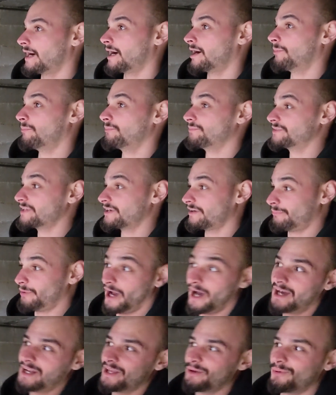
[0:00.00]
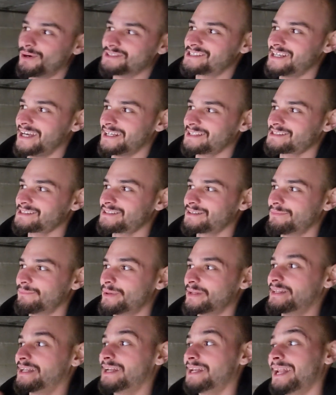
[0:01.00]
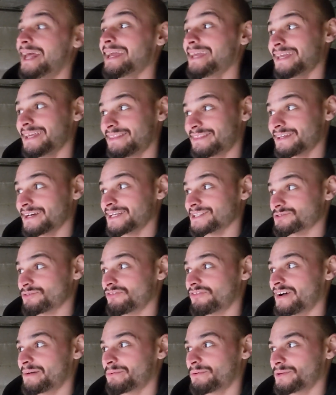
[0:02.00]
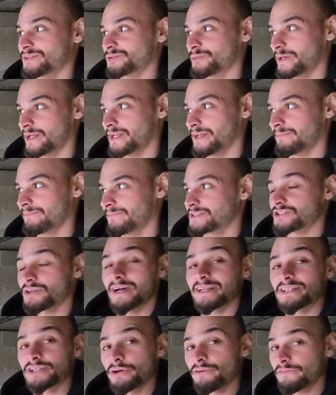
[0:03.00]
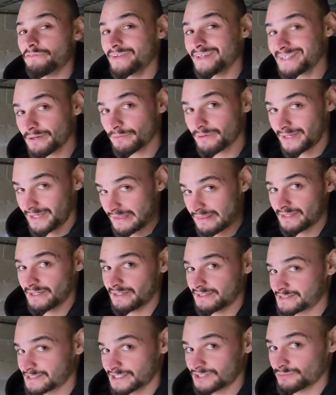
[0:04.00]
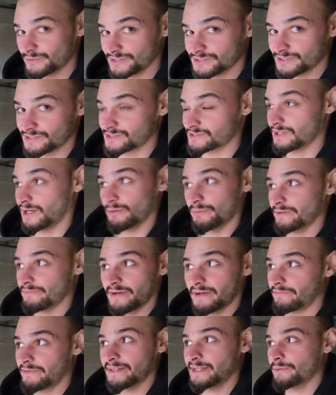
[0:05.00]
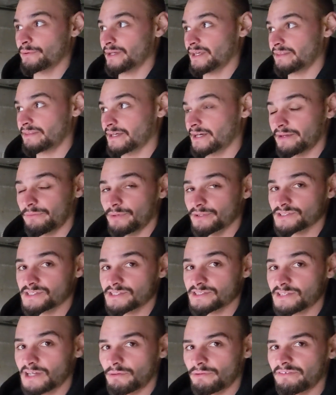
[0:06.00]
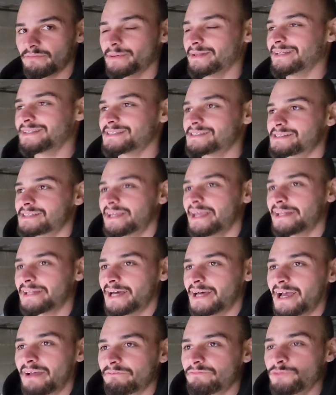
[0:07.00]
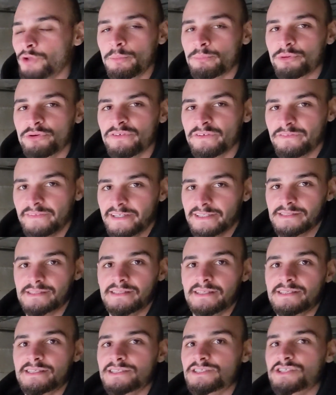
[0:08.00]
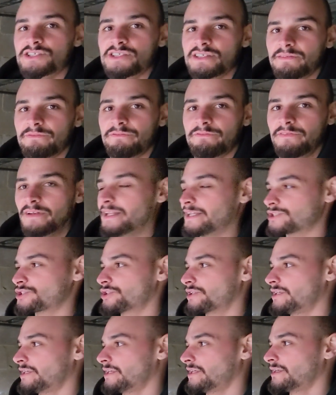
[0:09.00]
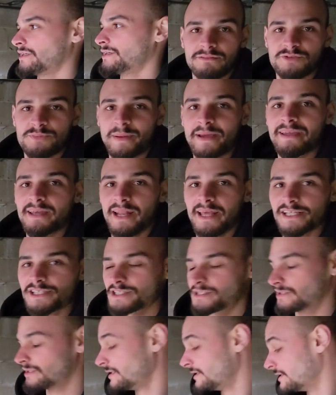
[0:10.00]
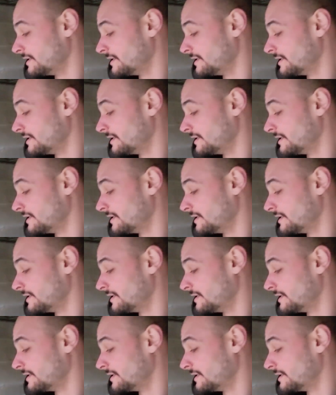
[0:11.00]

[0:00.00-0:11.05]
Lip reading: The early ones, yes, but the late E30s were 5x120. So I don't think they were E36 wheels to start with. I think they were E30 wheels to start with. But this is, again, I have no proof of this. This is just literally speculation.